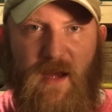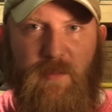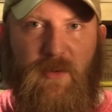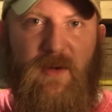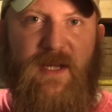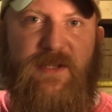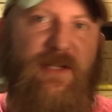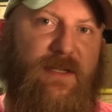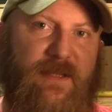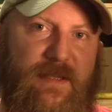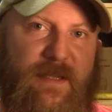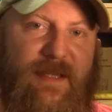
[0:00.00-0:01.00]

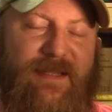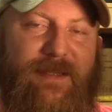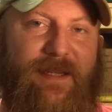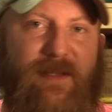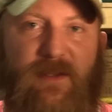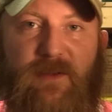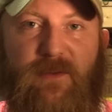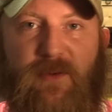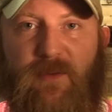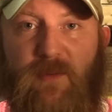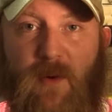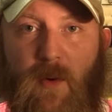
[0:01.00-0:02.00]
operations continue
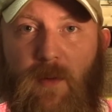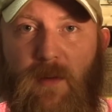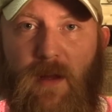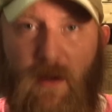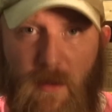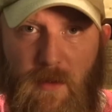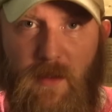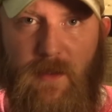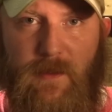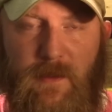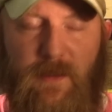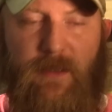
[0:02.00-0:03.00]
to roll
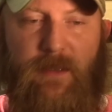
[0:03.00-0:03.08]
on.